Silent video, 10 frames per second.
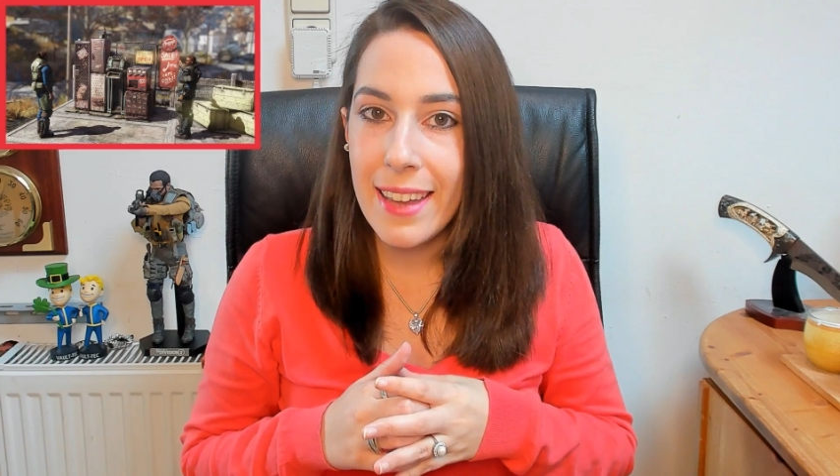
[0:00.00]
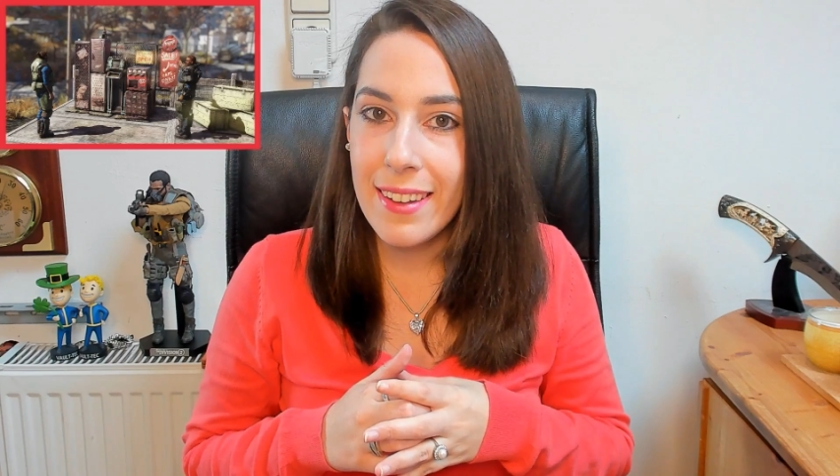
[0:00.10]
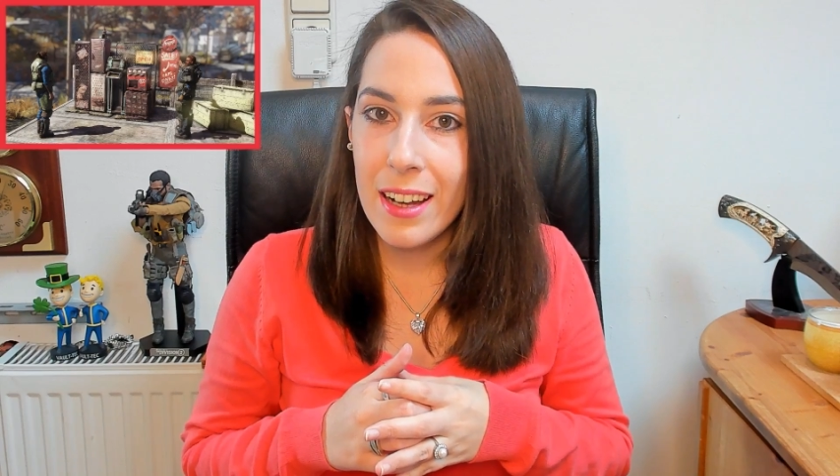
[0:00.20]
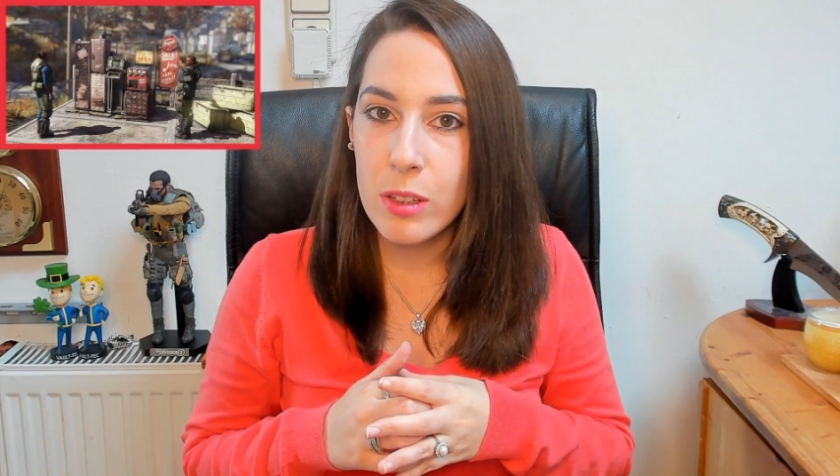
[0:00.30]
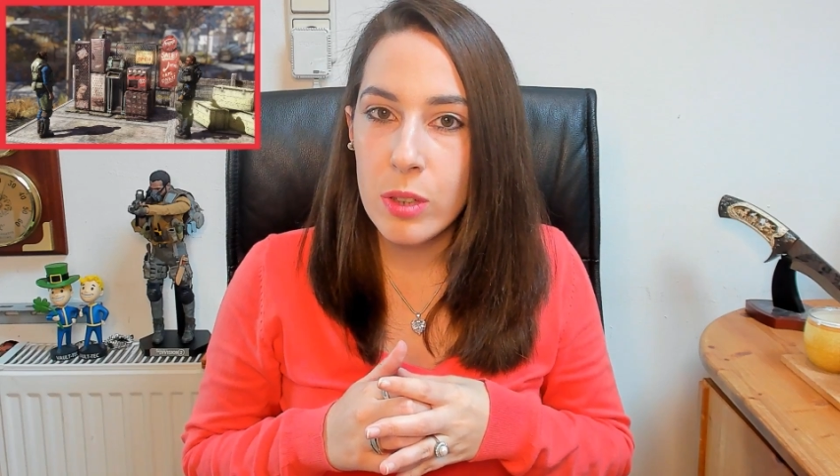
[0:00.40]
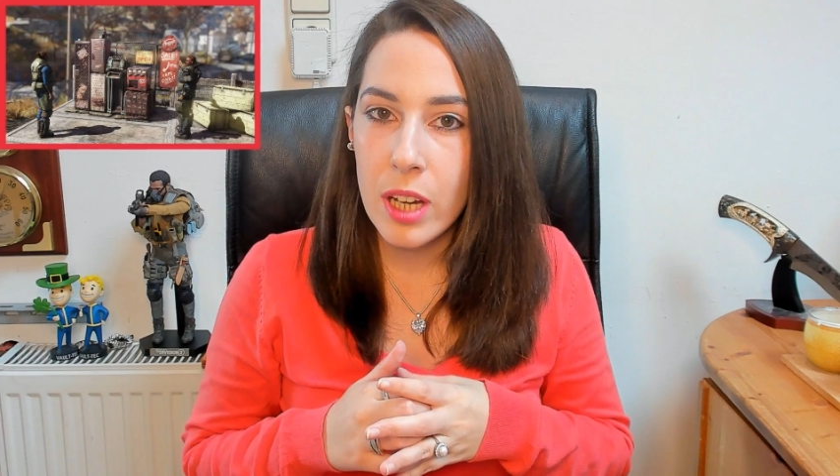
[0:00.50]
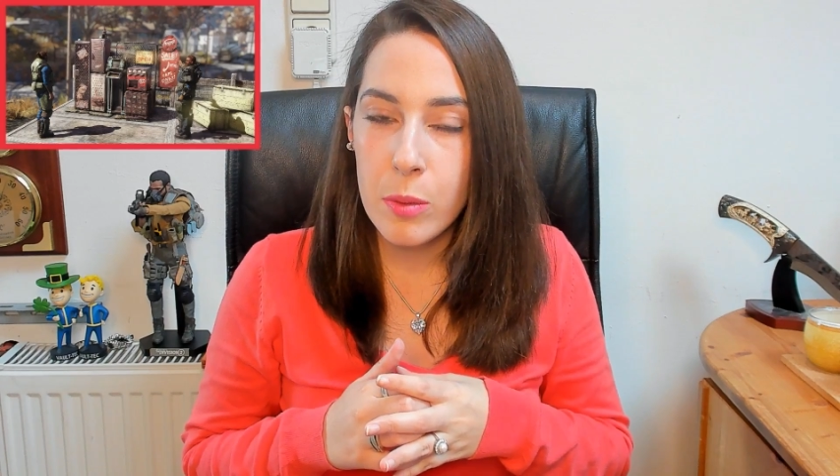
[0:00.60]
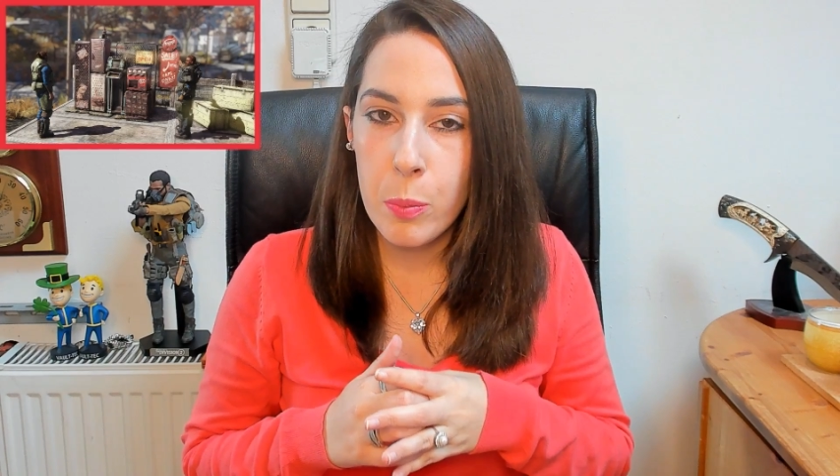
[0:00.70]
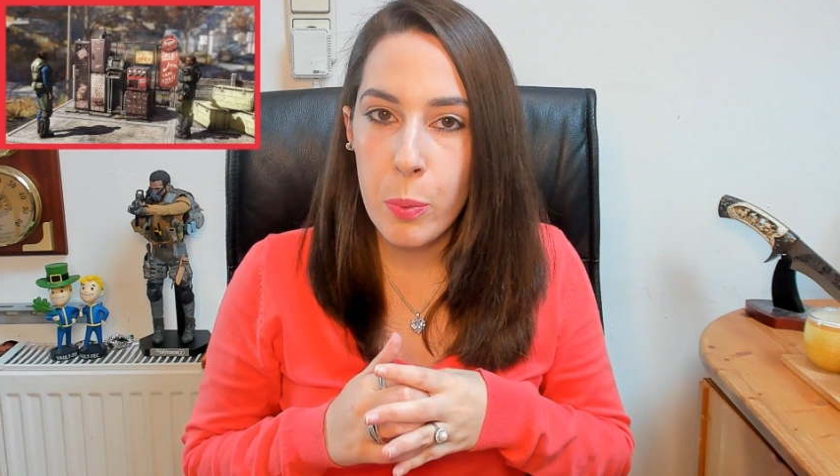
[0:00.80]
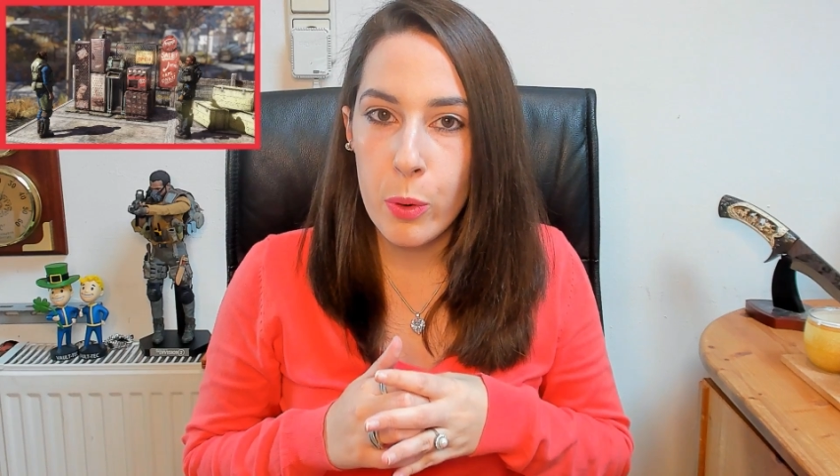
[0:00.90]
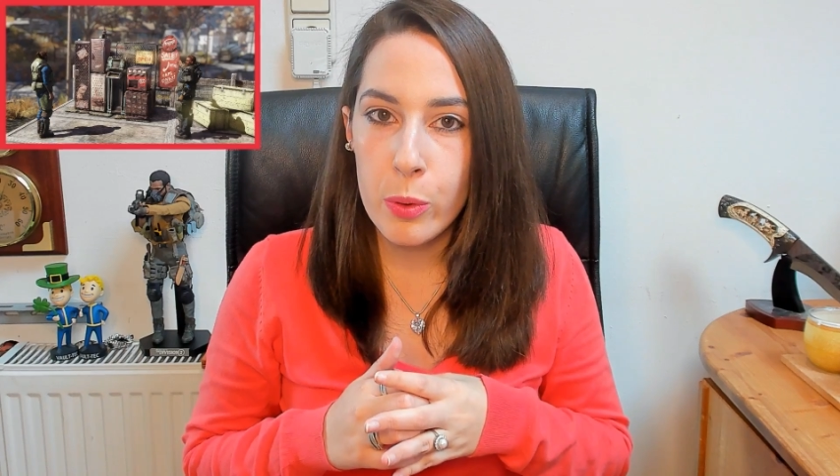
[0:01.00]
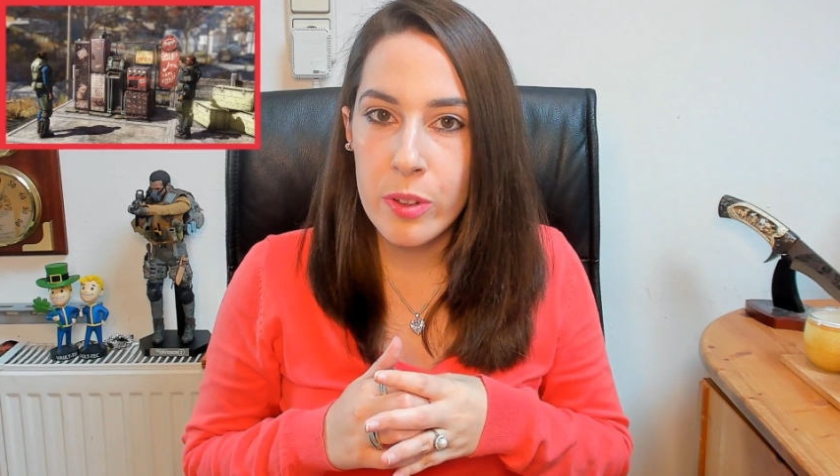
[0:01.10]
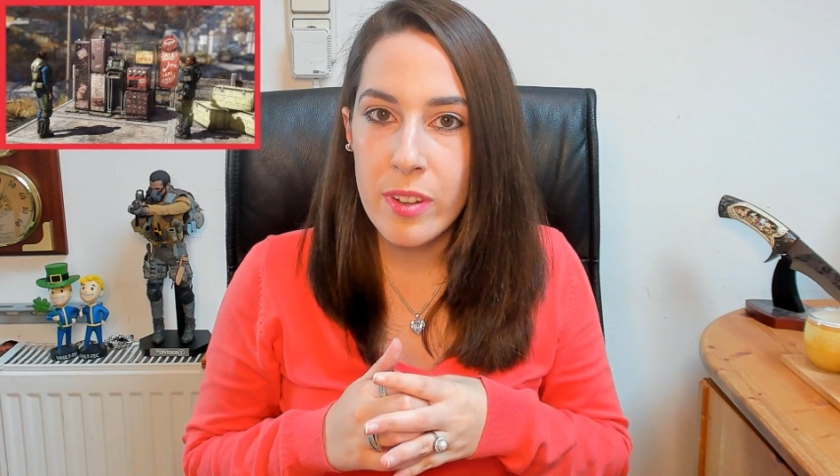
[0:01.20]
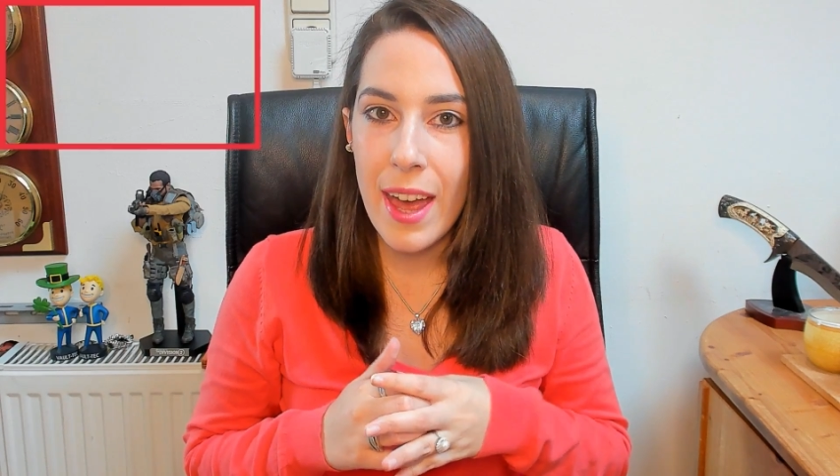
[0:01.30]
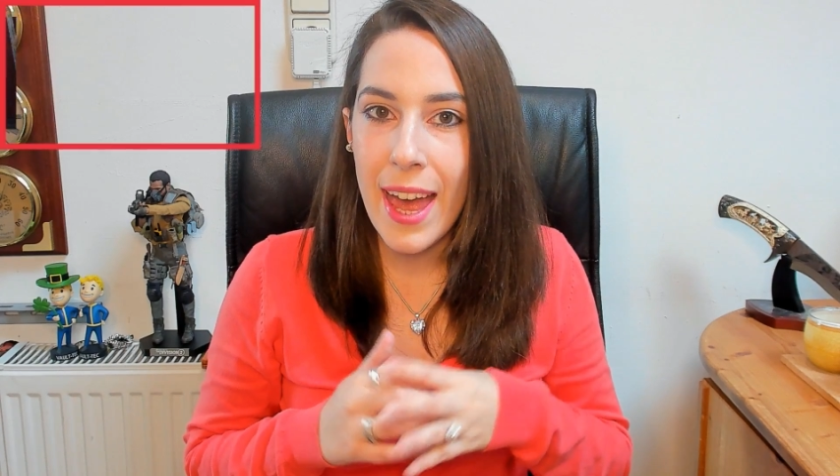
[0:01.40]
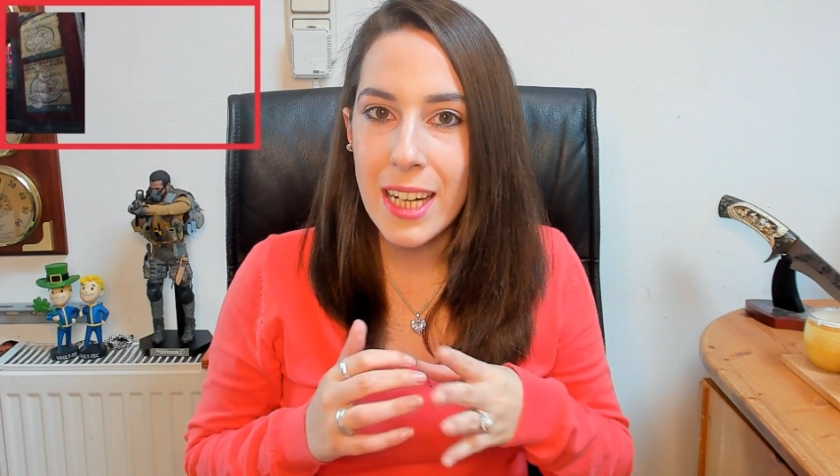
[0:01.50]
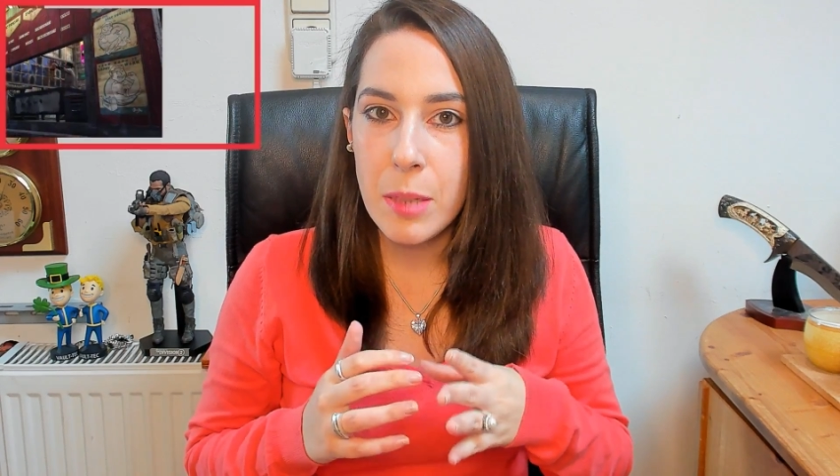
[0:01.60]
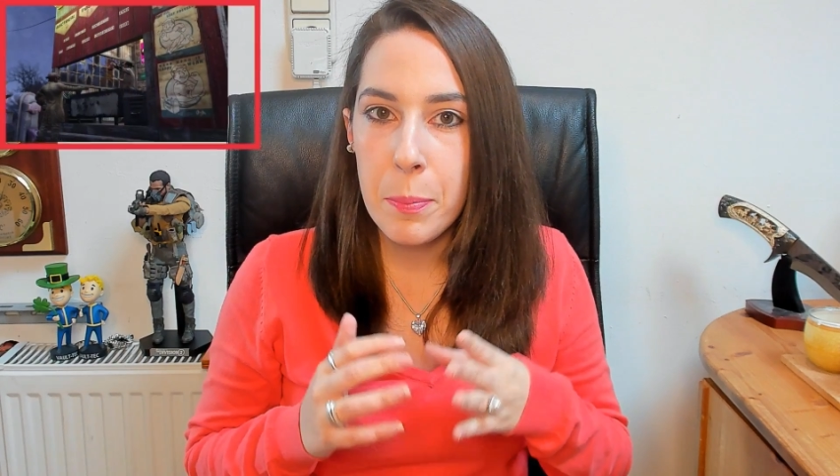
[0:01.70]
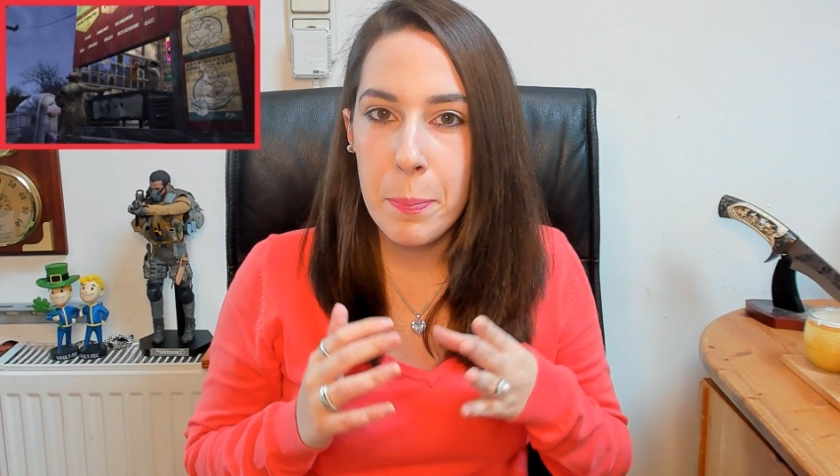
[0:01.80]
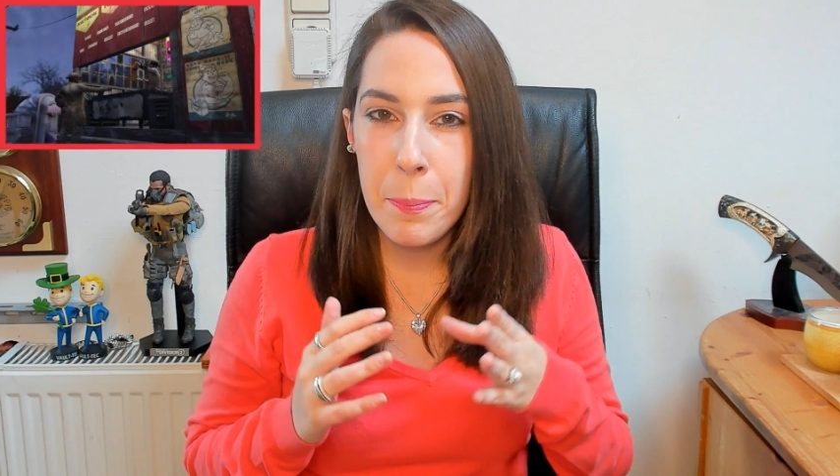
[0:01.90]
and then you can put
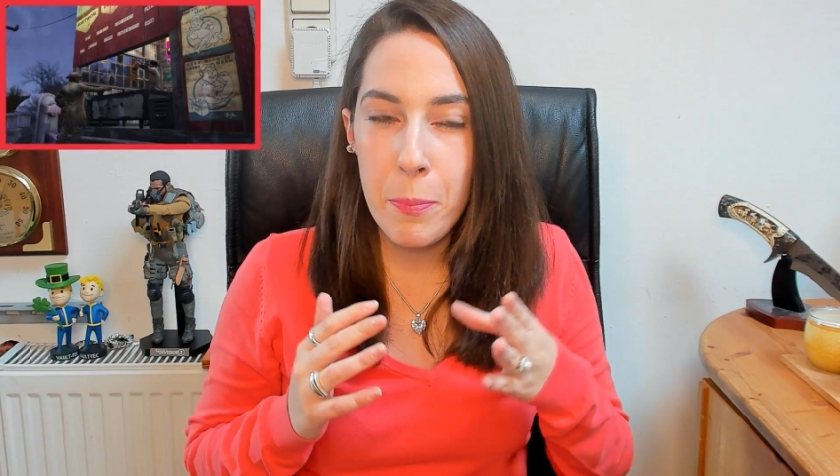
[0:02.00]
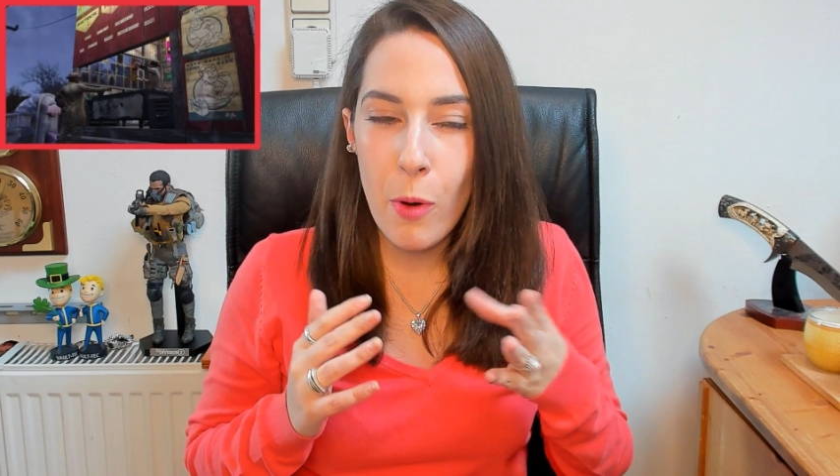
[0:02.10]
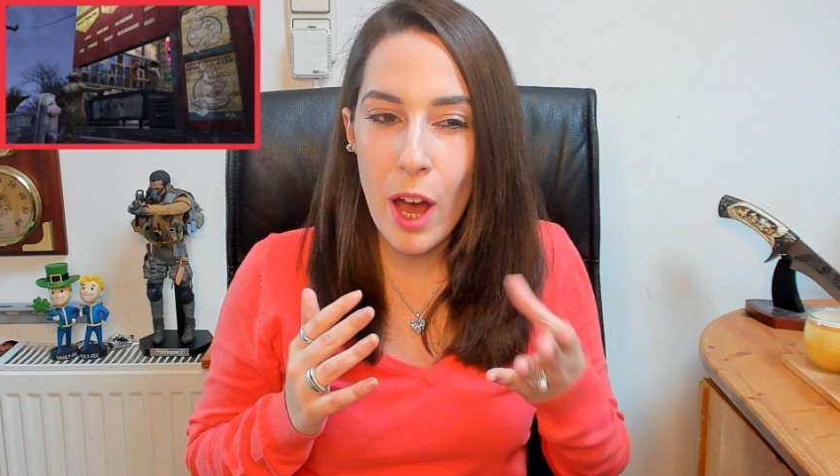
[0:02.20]
any